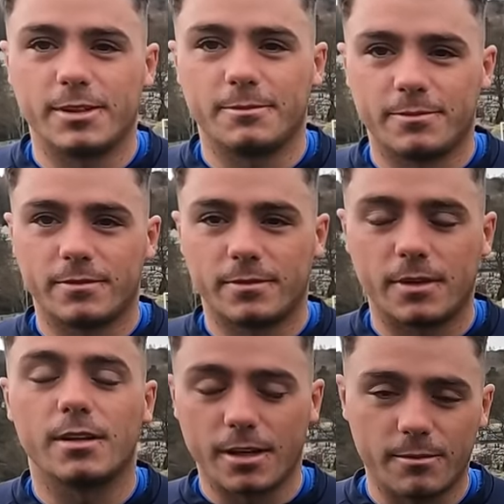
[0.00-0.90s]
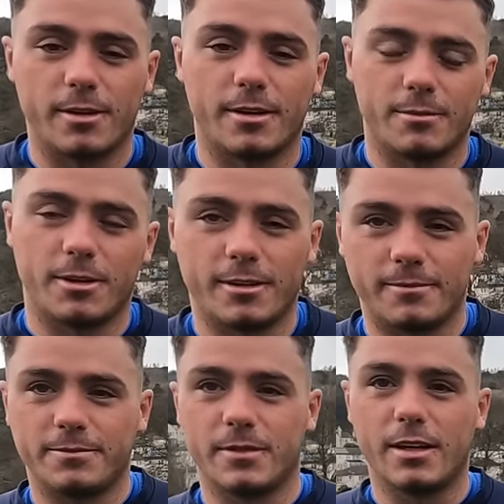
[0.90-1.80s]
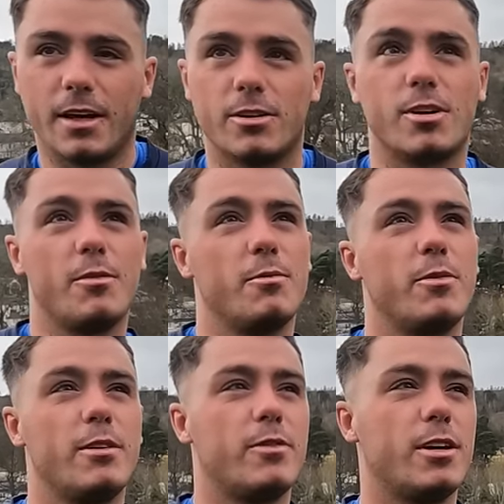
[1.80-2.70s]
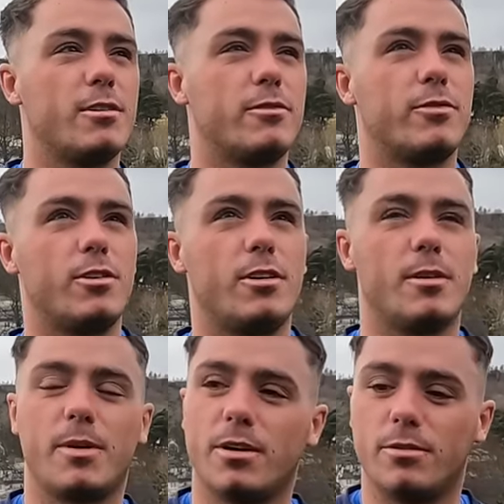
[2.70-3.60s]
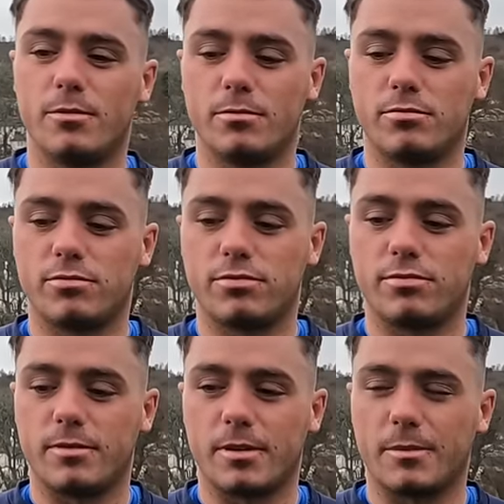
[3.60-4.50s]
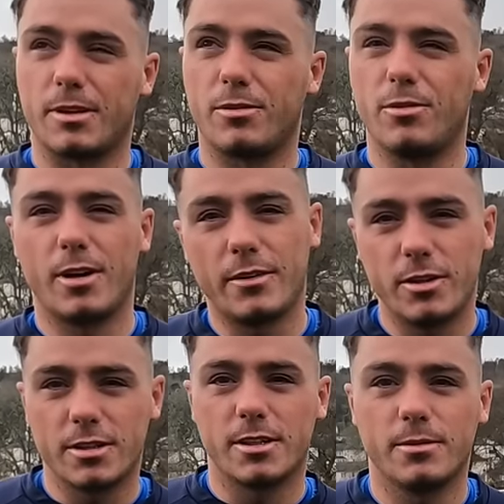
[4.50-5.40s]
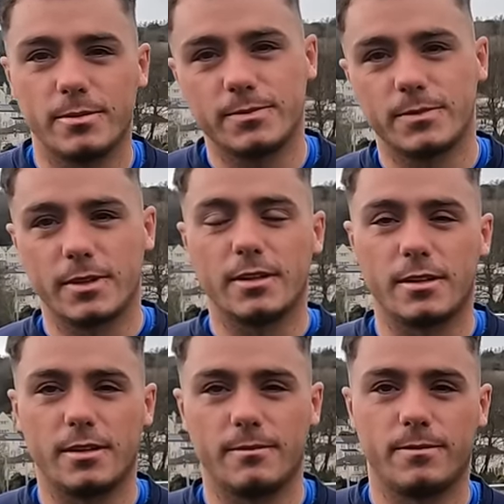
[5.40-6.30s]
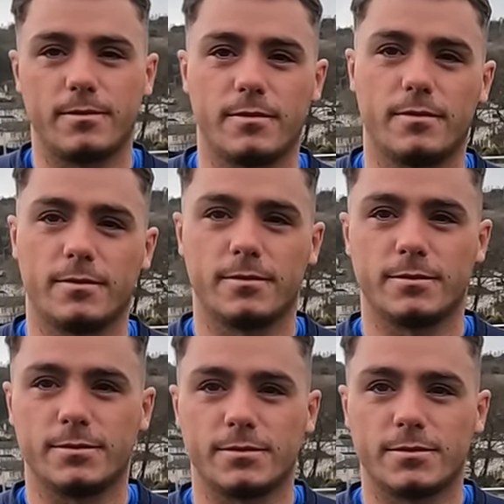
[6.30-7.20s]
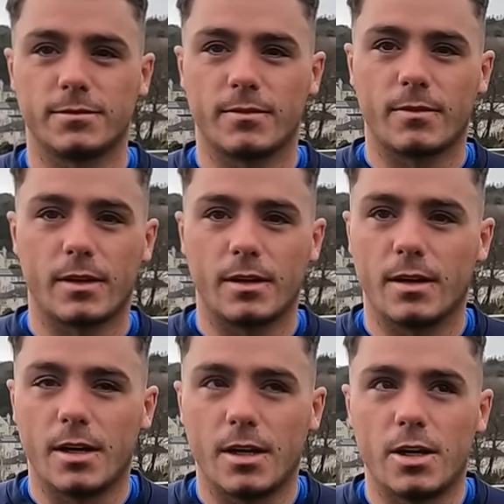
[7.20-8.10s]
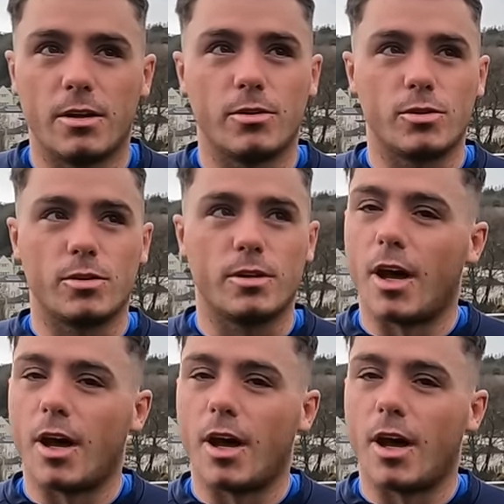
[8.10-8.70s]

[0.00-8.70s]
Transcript: you're club captain here, right? How long have you been playing? So I've been with the Vale for about 2.5 years now. Right, okay, so you weren't here when I saw the Bonnyrigg game?